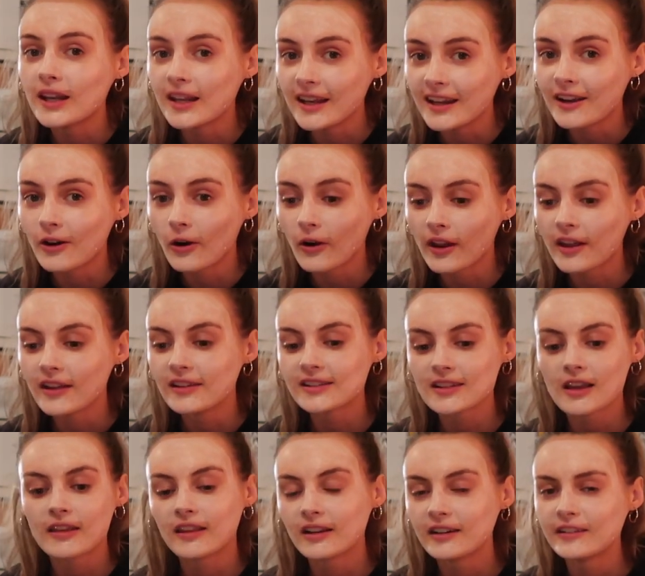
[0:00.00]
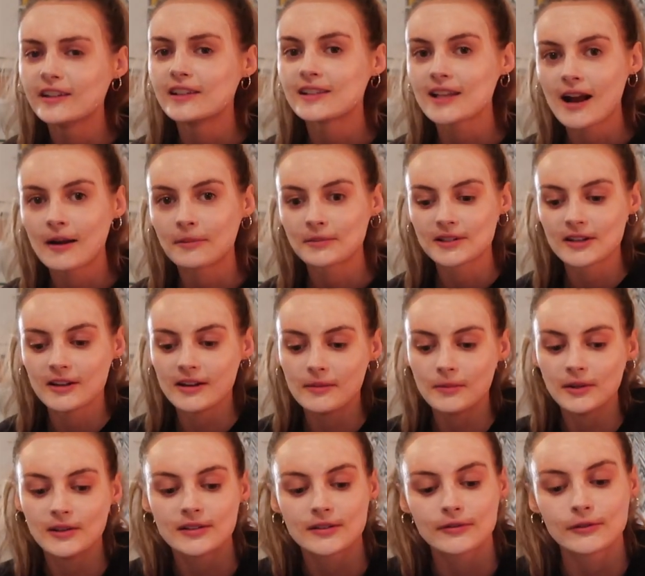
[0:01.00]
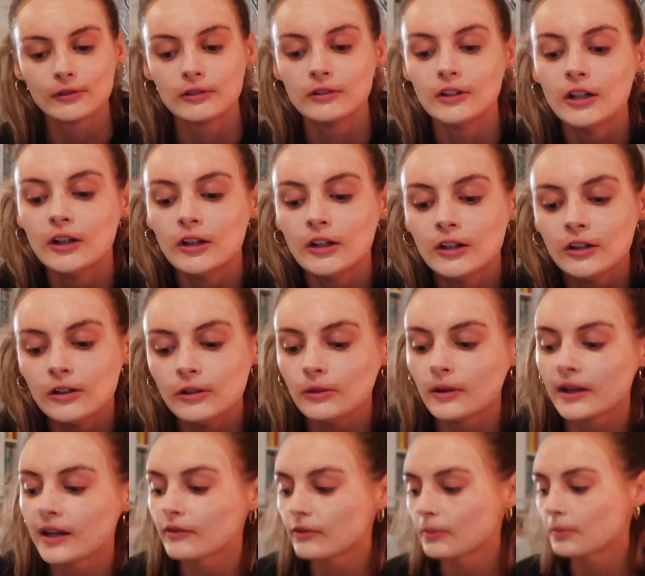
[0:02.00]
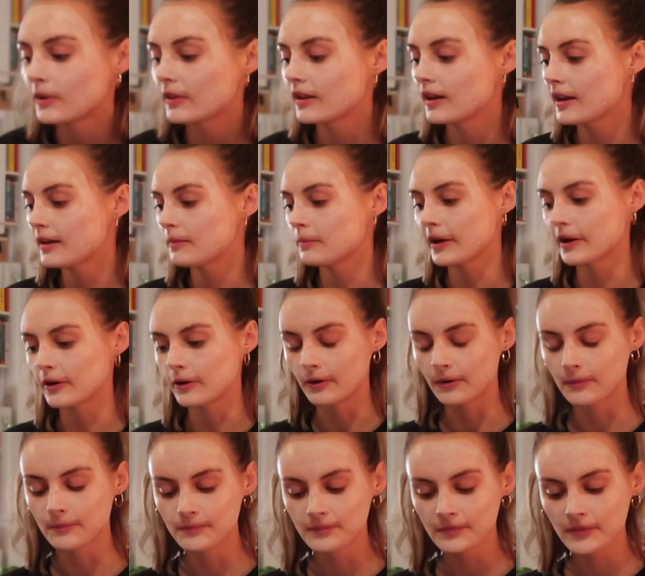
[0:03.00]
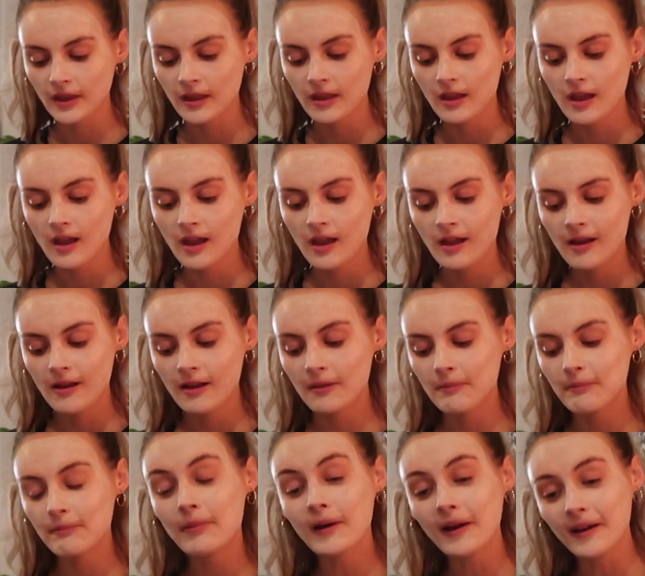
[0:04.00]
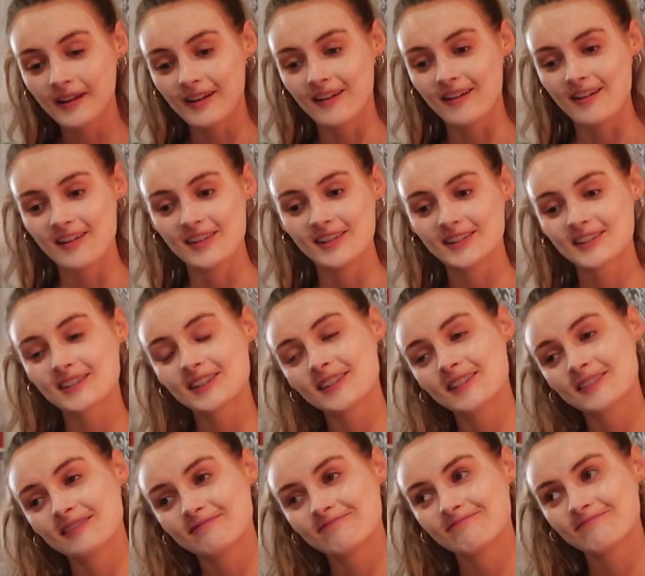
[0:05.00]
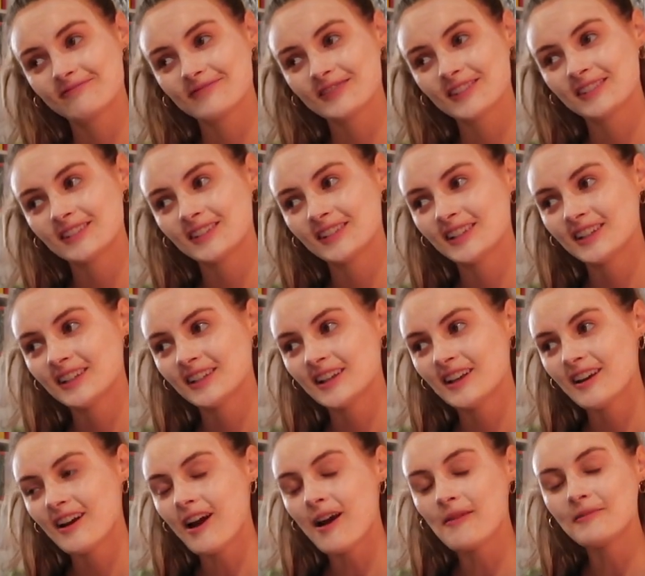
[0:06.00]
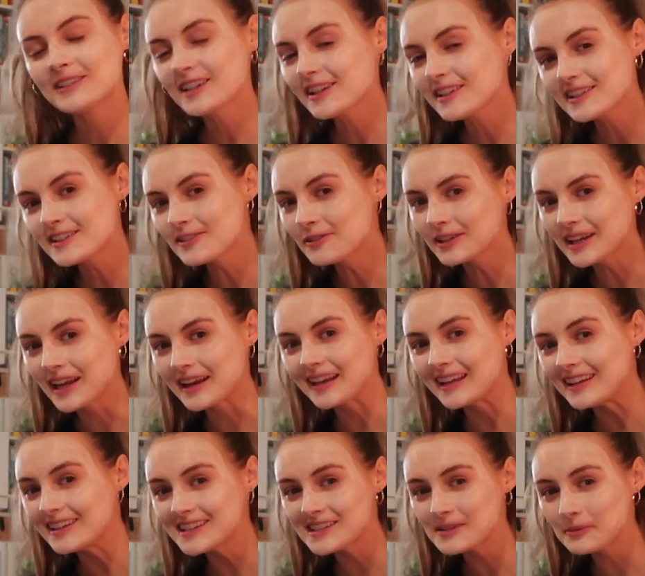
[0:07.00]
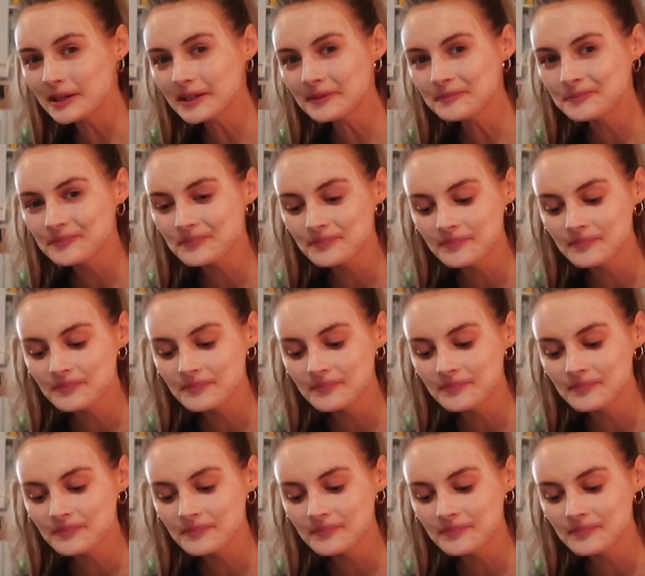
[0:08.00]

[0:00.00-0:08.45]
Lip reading: Lily Collins. I think she's absolutely beautiful. Oh, I never put the lid back on. But guys, I'm just not getting into it.